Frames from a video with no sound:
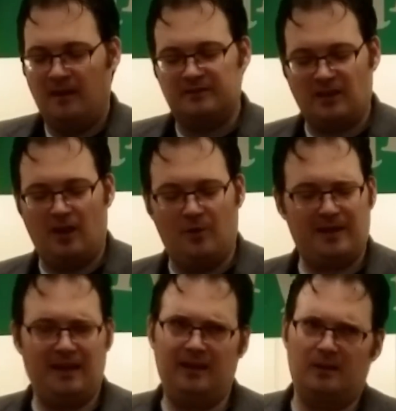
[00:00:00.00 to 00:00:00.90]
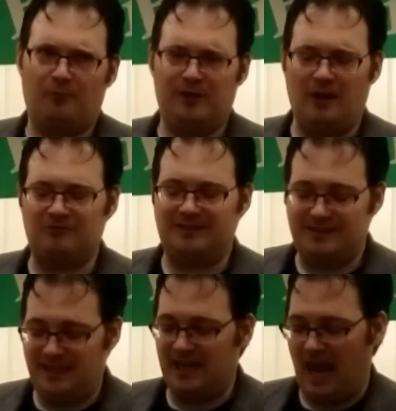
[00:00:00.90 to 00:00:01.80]
So eating the burritos
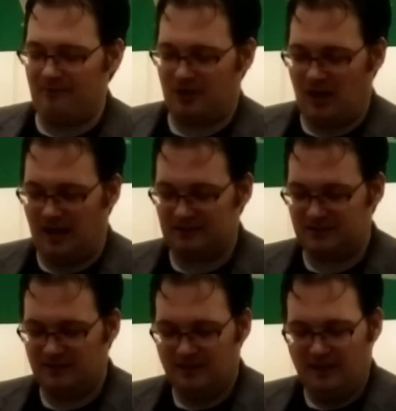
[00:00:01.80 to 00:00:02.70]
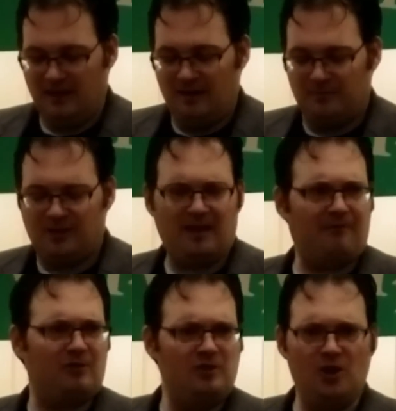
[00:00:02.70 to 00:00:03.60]
did have a cost. He
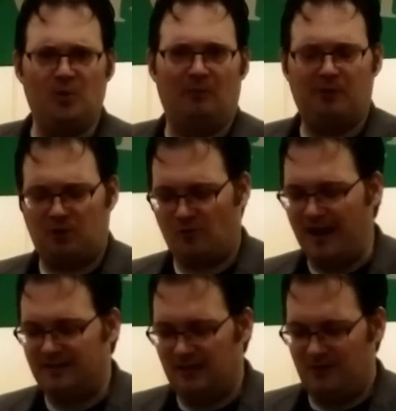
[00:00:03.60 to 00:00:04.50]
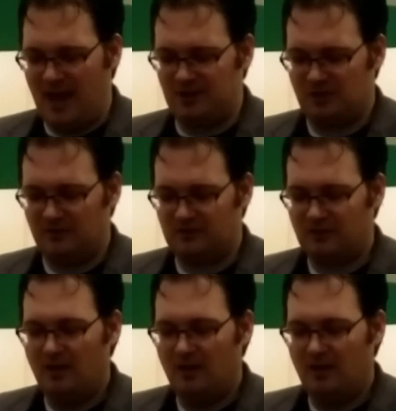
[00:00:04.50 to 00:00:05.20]
never knew what would create deviations.